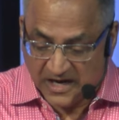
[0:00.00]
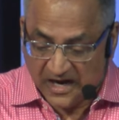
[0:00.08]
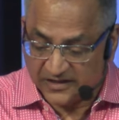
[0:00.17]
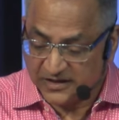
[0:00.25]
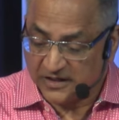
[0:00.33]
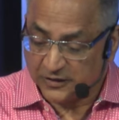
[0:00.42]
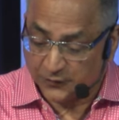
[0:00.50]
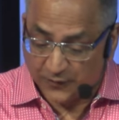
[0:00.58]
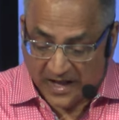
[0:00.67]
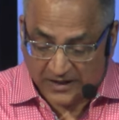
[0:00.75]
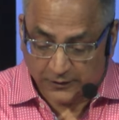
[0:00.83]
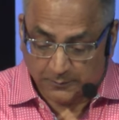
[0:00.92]
I think is
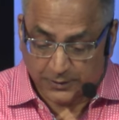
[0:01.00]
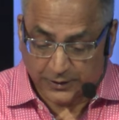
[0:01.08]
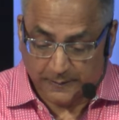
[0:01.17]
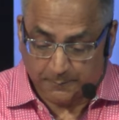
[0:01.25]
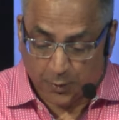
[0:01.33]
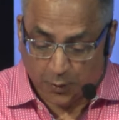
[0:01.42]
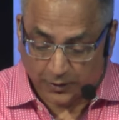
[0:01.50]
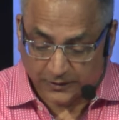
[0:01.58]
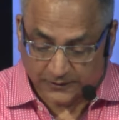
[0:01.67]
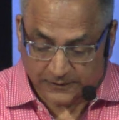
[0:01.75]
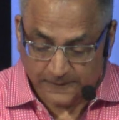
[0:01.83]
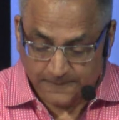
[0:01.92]
valuable and important.